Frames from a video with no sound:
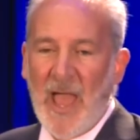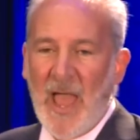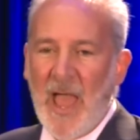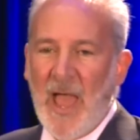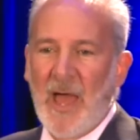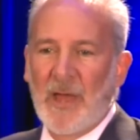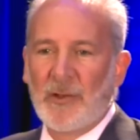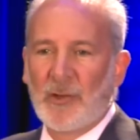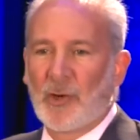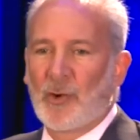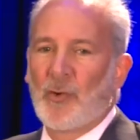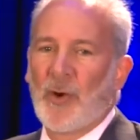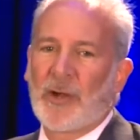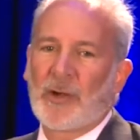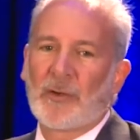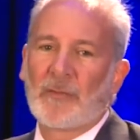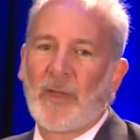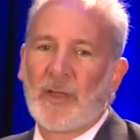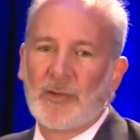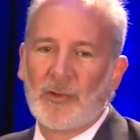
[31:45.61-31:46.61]
And the
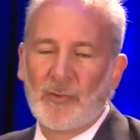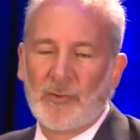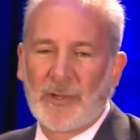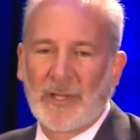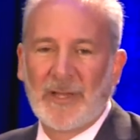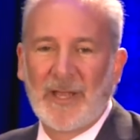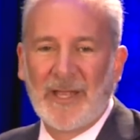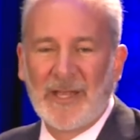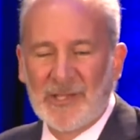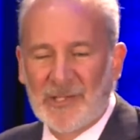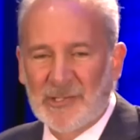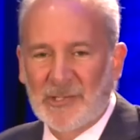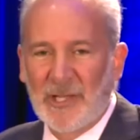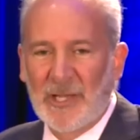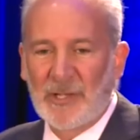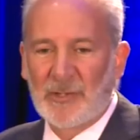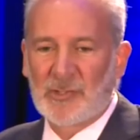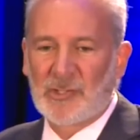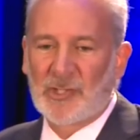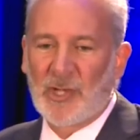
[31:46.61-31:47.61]
quicker that you can
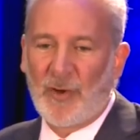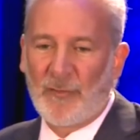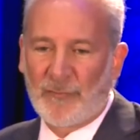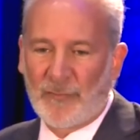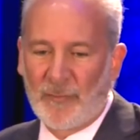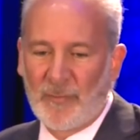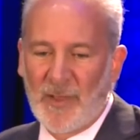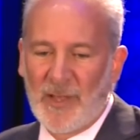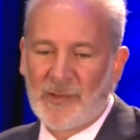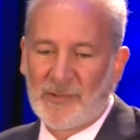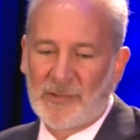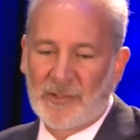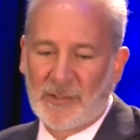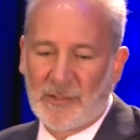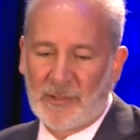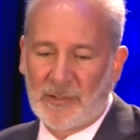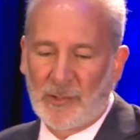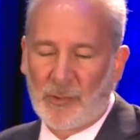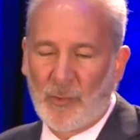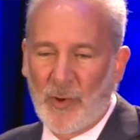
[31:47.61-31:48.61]
insulate yourself from this,
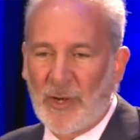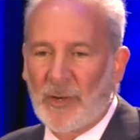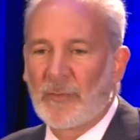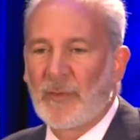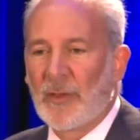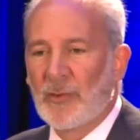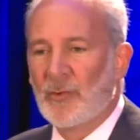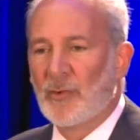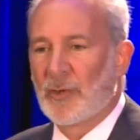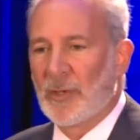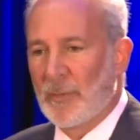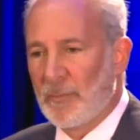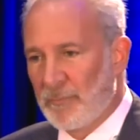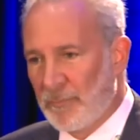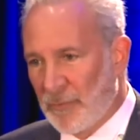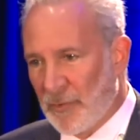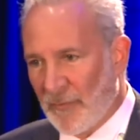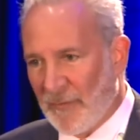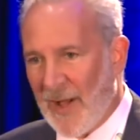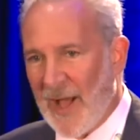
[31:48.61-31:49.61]
the, the, quicker that you can
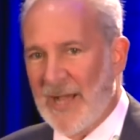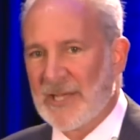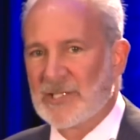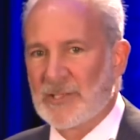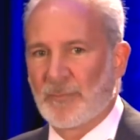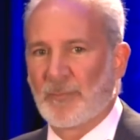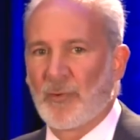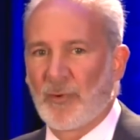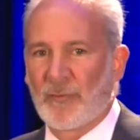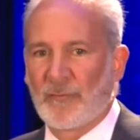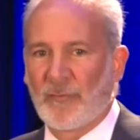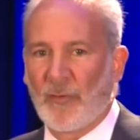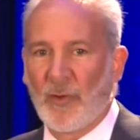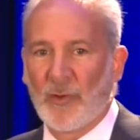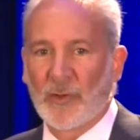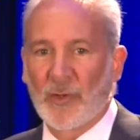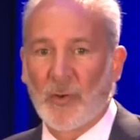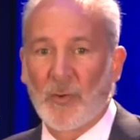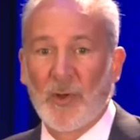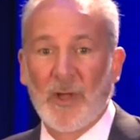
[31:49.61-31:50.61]
devise a
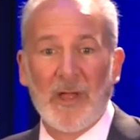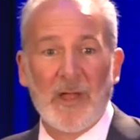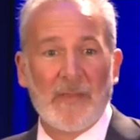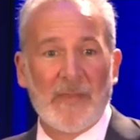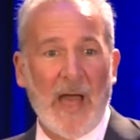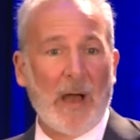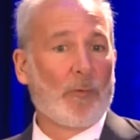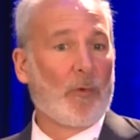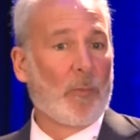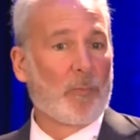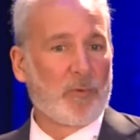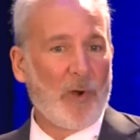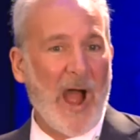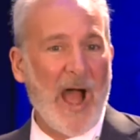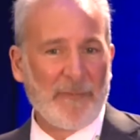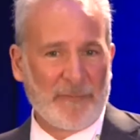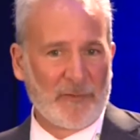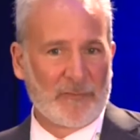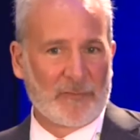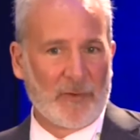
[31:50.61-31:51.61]
portfolio that will
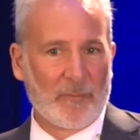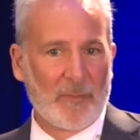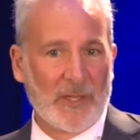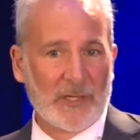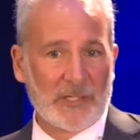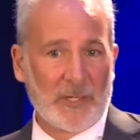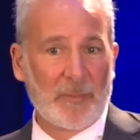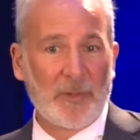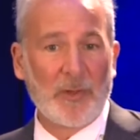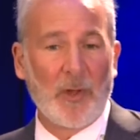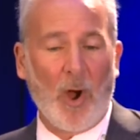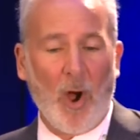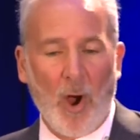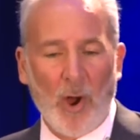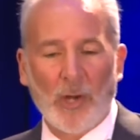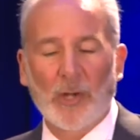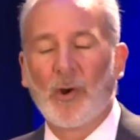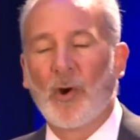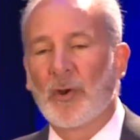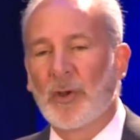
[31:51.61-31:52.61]
profit from this. I mean, there
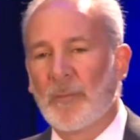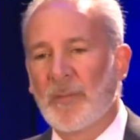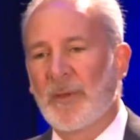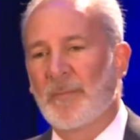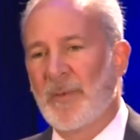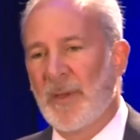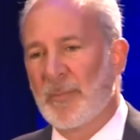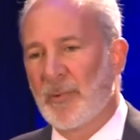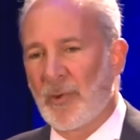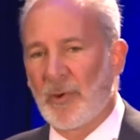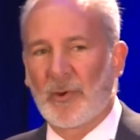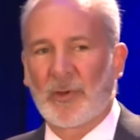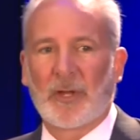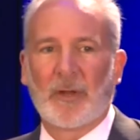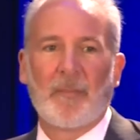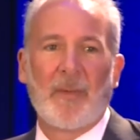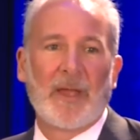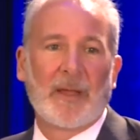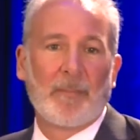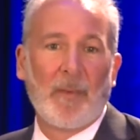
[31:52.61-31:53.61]
are going to be people that are
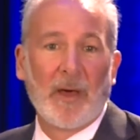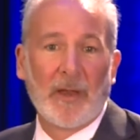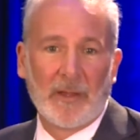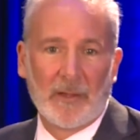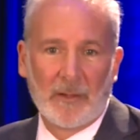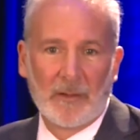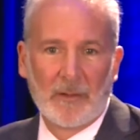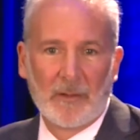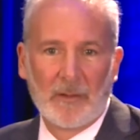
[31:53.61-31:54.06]
going to make money